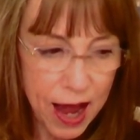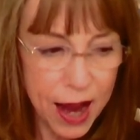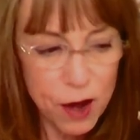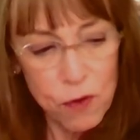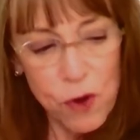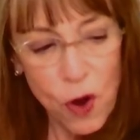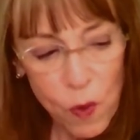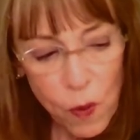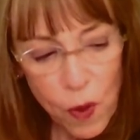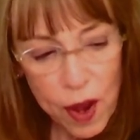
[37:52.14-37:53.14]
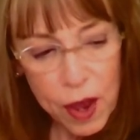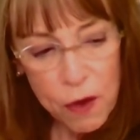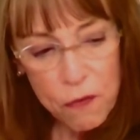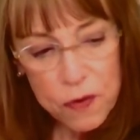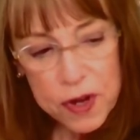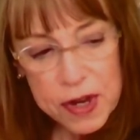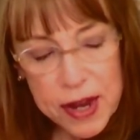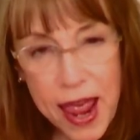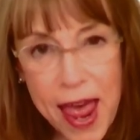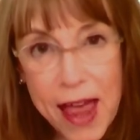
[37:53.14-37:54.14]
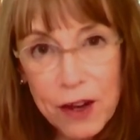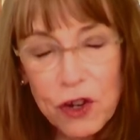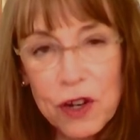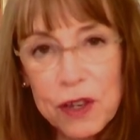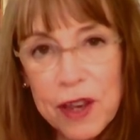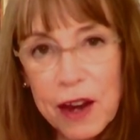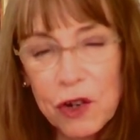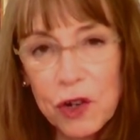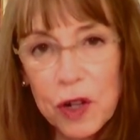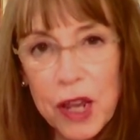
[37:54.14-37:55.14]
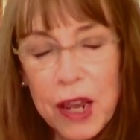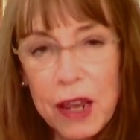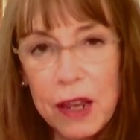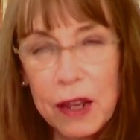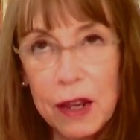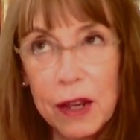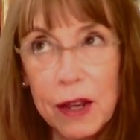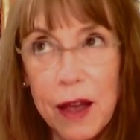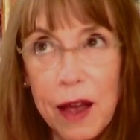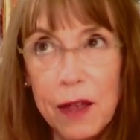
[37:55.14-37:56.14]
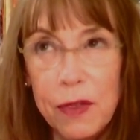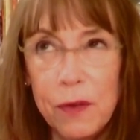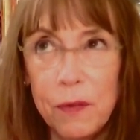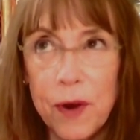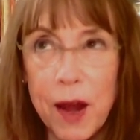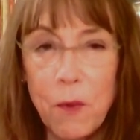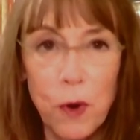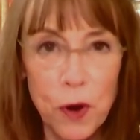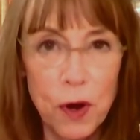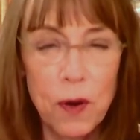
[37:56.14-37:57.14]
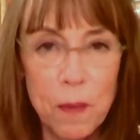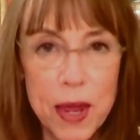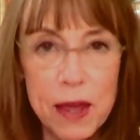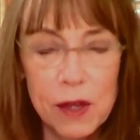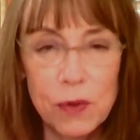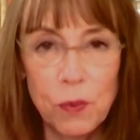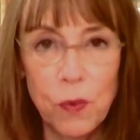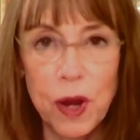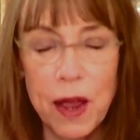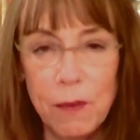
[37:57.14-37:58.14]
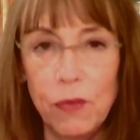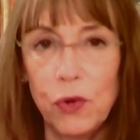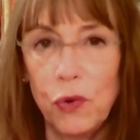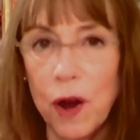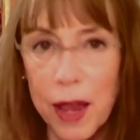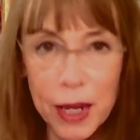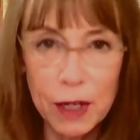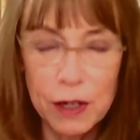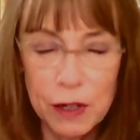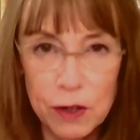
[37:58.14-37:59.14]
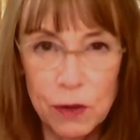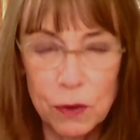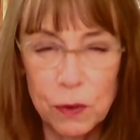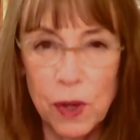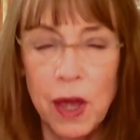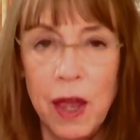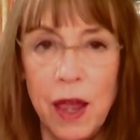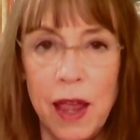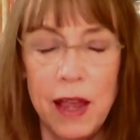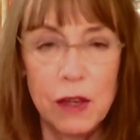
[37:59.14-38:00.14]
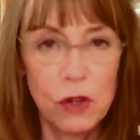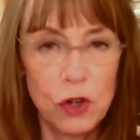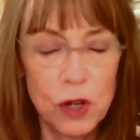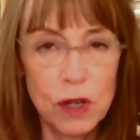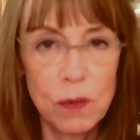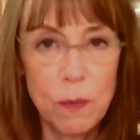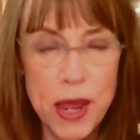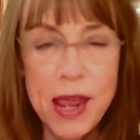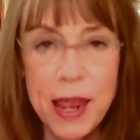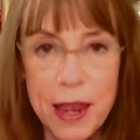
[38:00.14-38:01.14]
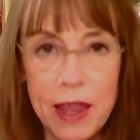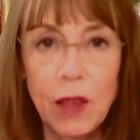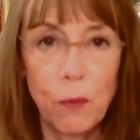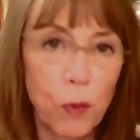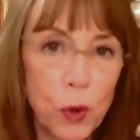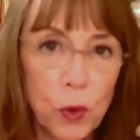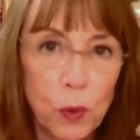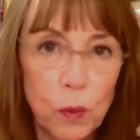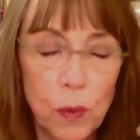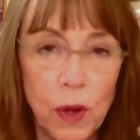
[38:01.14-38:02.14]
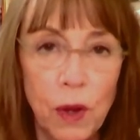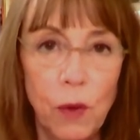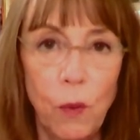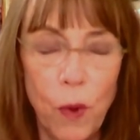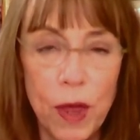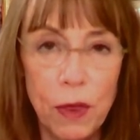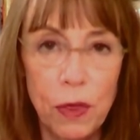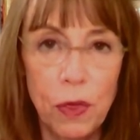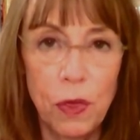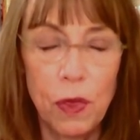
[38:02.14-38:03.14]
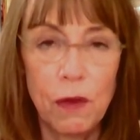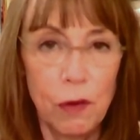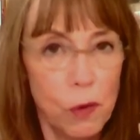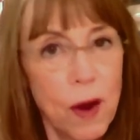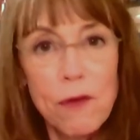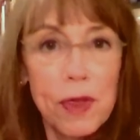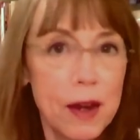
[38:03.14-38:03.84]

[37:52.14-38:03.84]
I don't know if detached is actually the right word because what I'm trying to do is just be in the room with whoever the